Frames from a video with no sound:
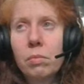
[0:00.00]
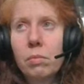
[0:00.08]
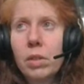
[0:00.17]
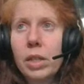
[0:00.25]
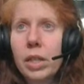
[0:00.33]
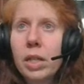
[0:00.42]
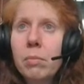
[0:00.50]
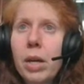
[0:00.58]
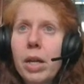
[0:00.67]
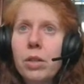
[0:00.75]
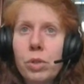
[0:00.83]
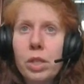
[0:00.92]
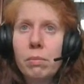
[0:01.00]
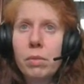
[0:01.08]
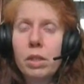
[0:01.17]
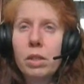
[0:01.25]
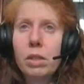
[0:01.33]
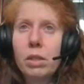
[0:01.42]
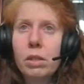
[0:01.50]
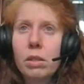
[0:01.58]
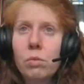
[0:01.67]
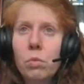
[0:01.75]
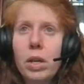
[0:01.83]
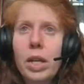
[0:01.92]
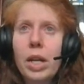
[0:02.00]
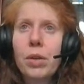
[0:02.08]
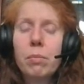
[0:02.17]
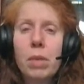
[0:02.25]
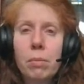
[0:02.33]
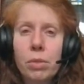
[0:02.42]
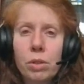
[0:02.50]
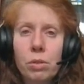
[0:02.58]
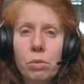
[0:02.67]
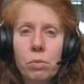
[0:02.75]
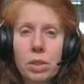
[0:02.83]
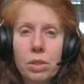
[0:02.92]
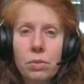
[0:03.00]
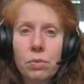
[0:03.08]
In my dream, what I remember was